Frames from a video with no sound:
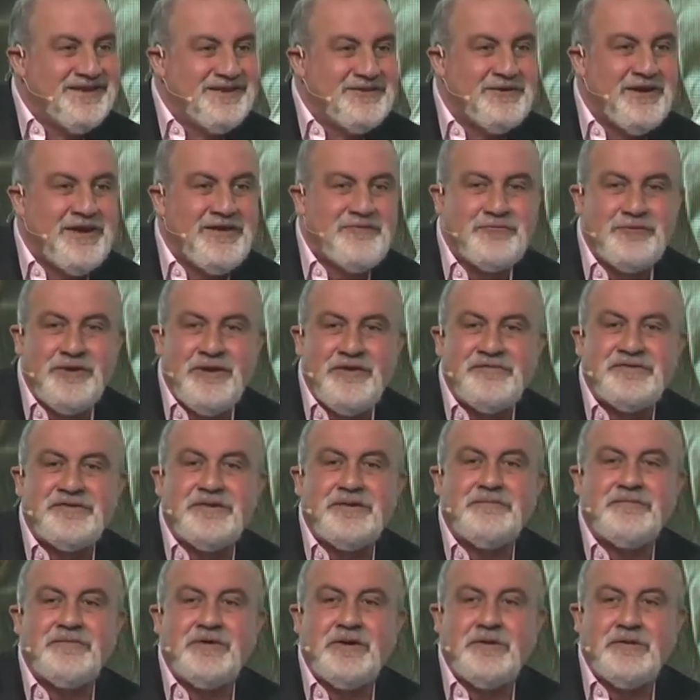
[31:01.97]
You have to have
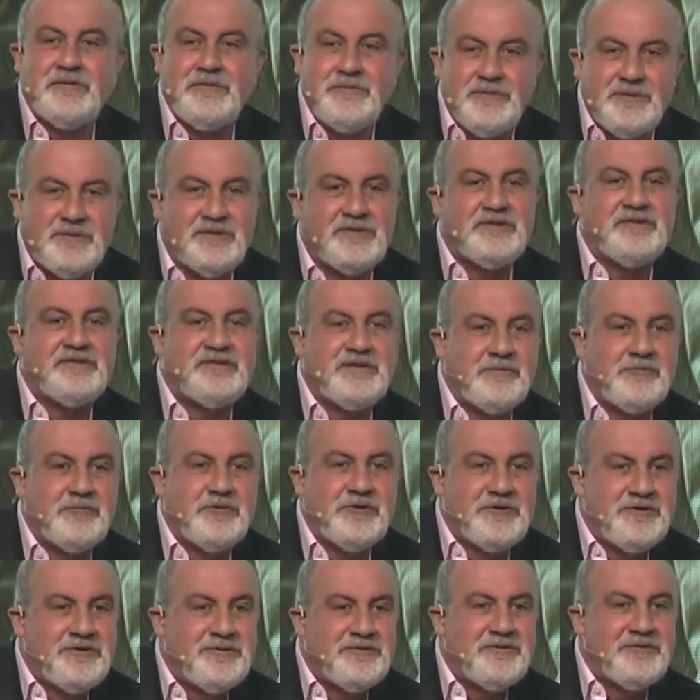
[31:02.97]
some vulnerability
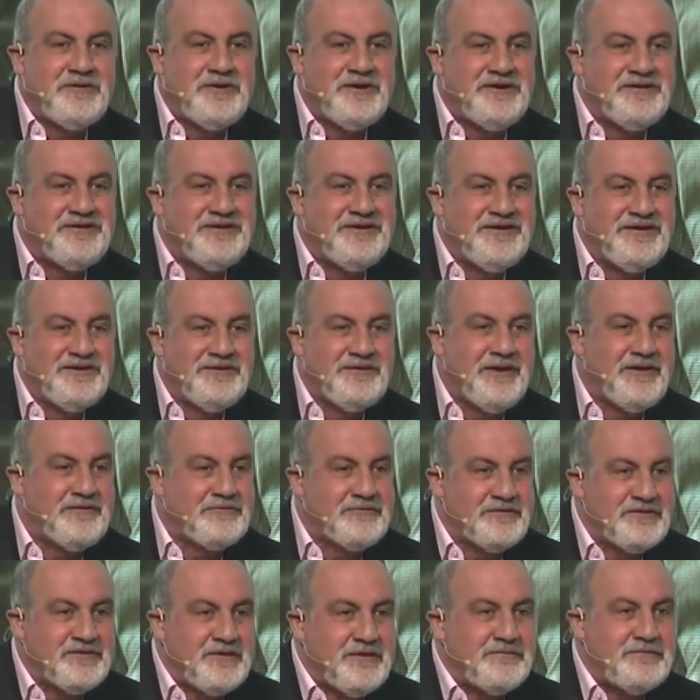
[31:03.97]
somewhere, all right? You have
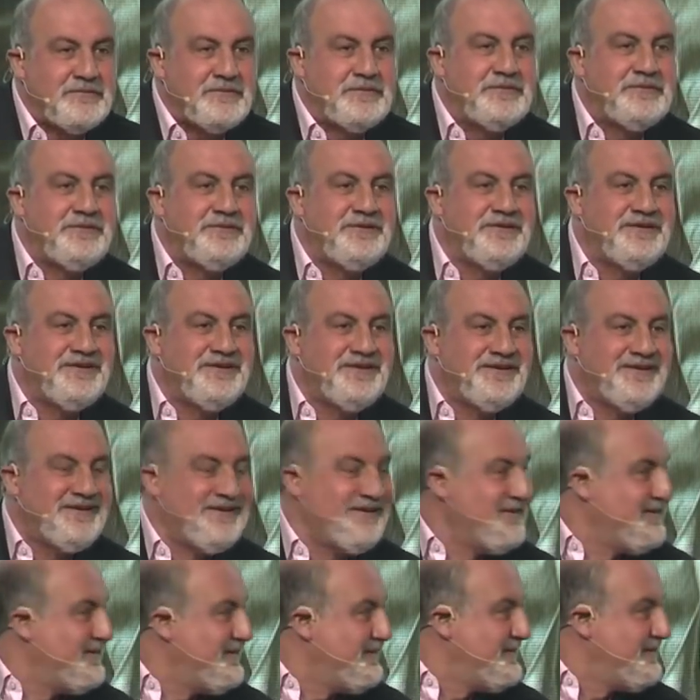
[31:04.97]
to suffer.
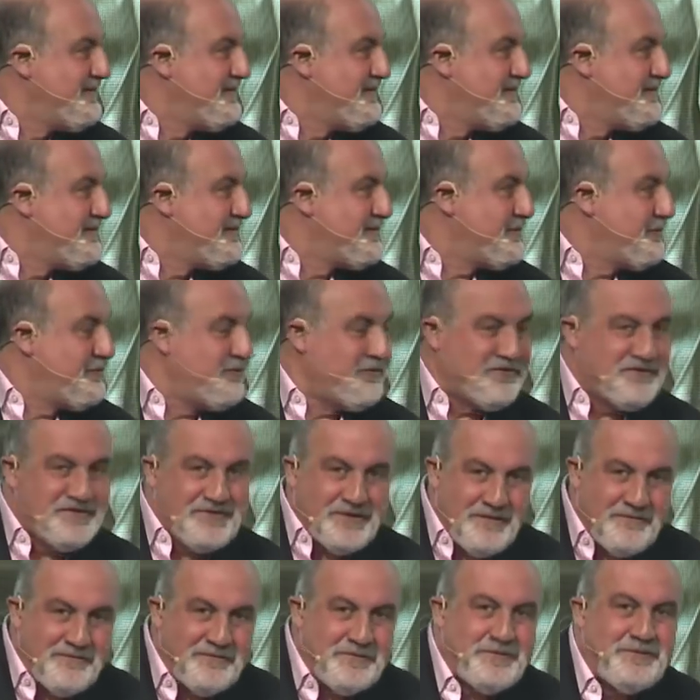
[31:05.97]
So you
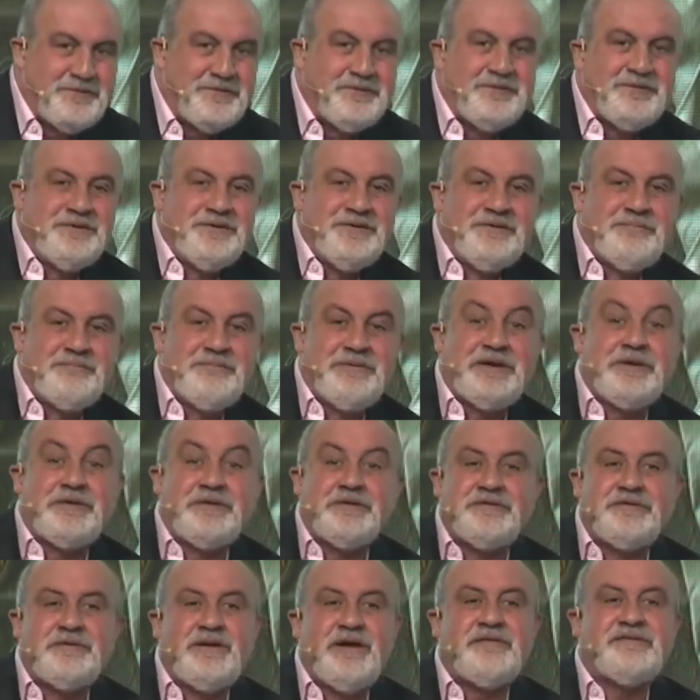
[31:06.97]
suffer
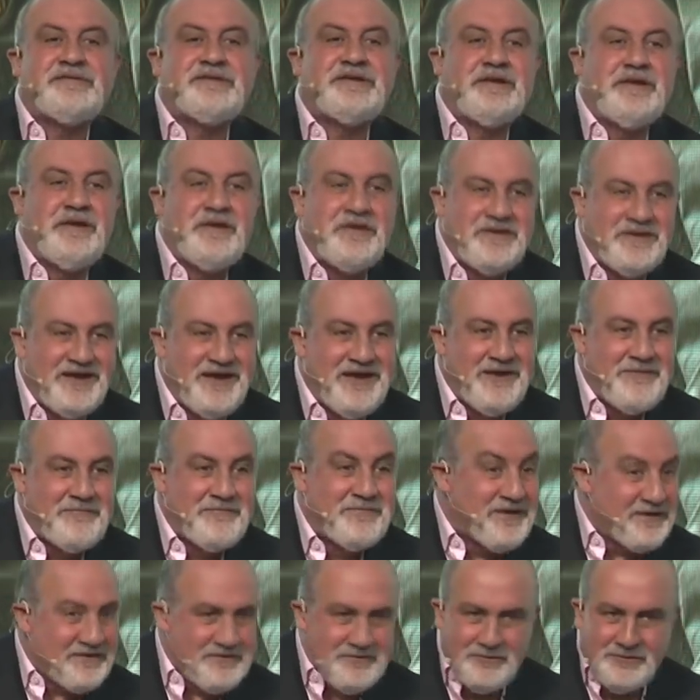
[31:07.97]
because you have skin in the game.
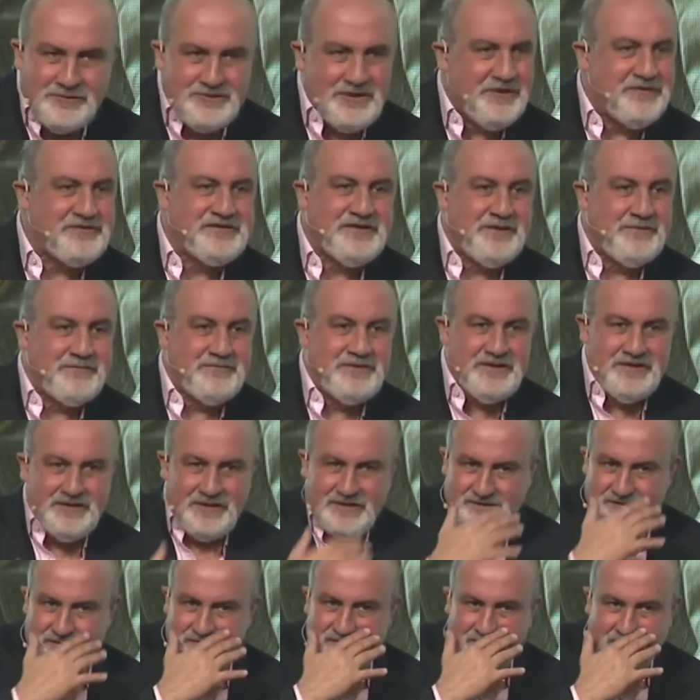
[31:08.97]
That's the whole concept.
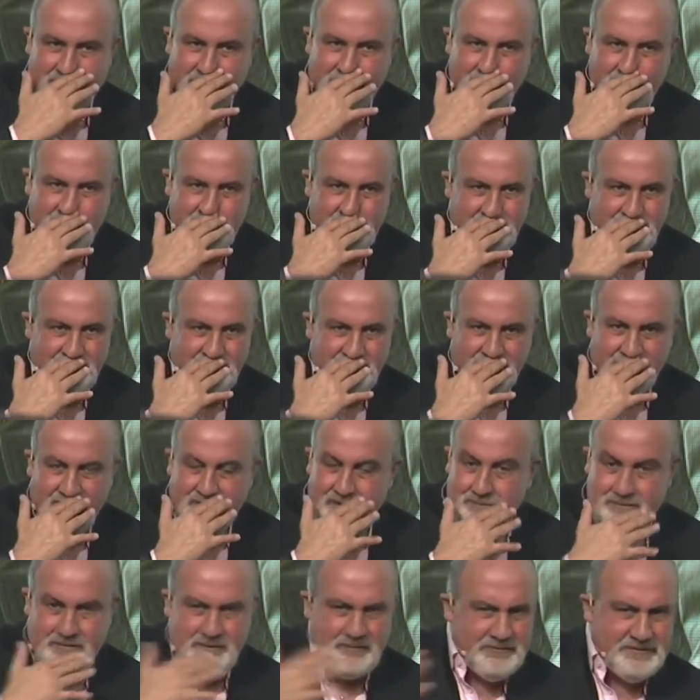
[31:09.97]
In Christology,
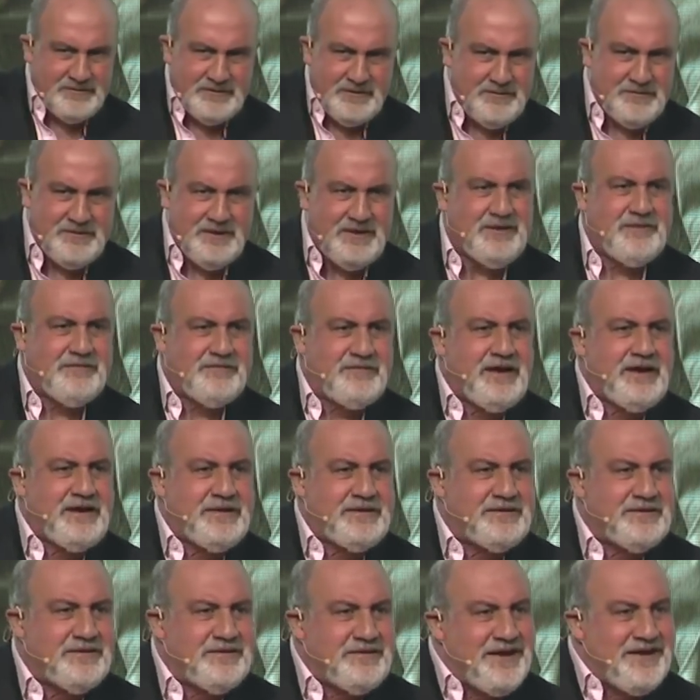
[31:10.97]
people didn't think of
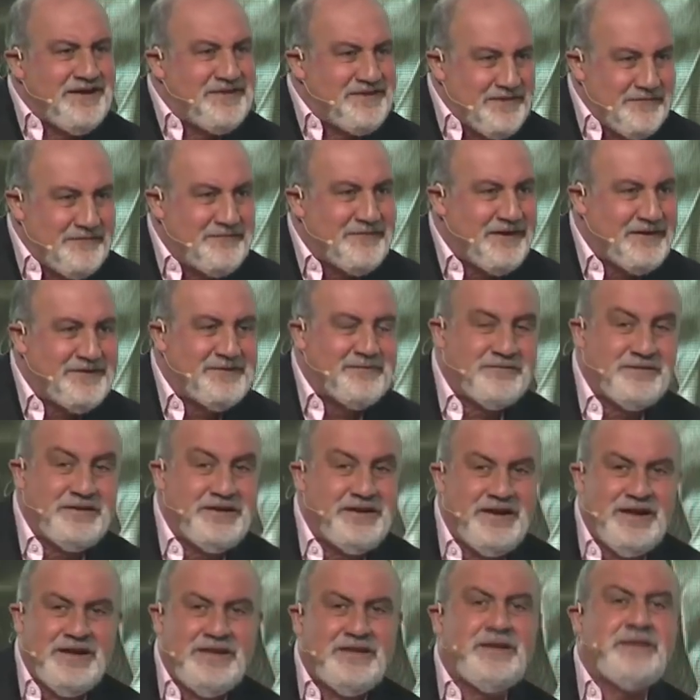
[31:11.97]
that
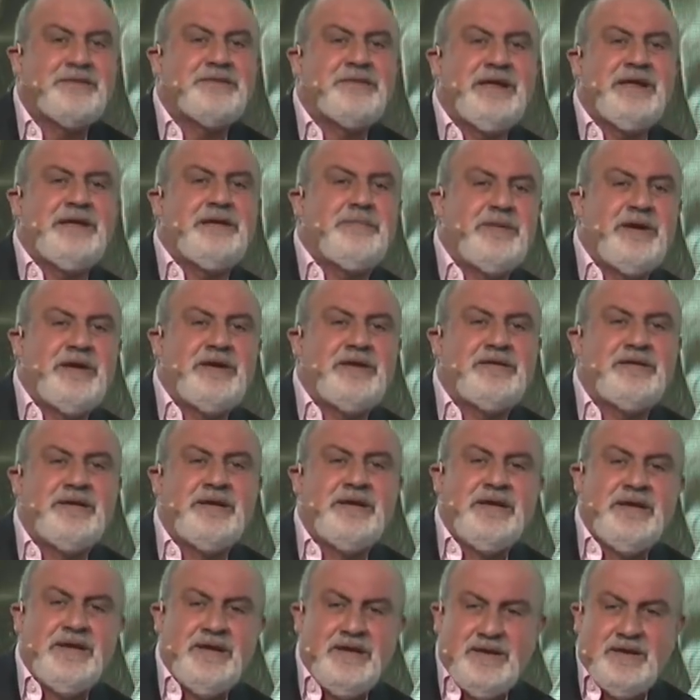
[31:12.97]
effectively. Think about it.
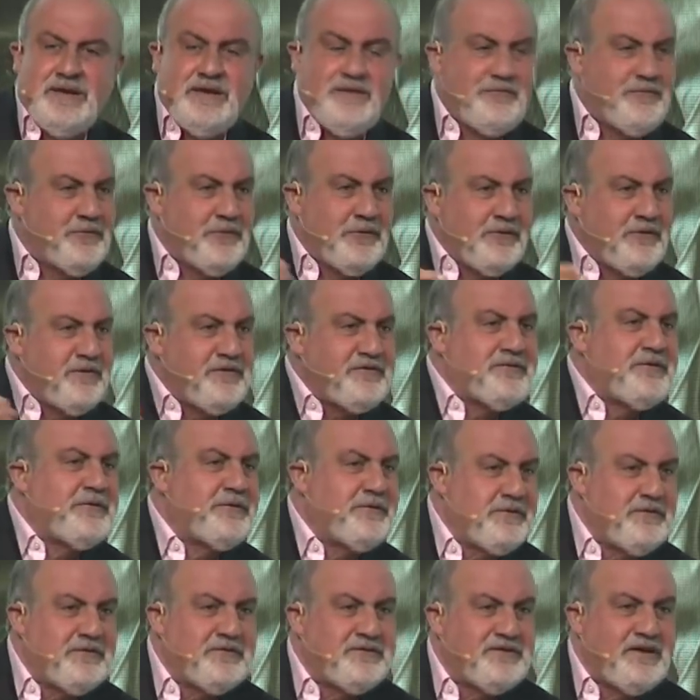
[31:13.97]
If you go to a
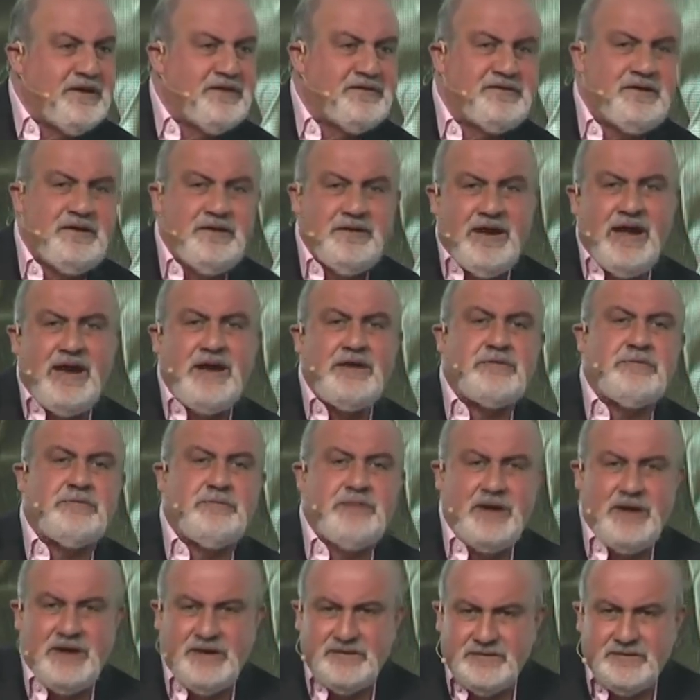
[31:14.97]
circus and see an
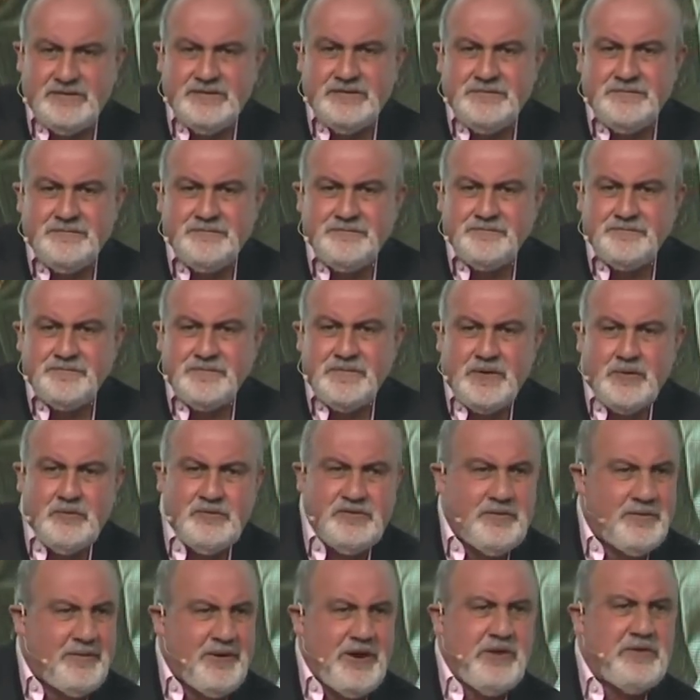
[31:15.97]
acrobat
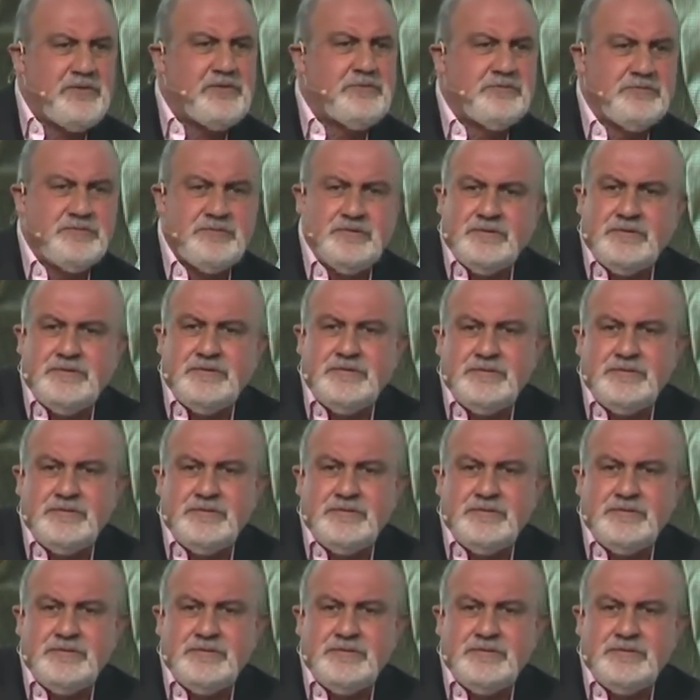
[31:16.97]
with a parachute,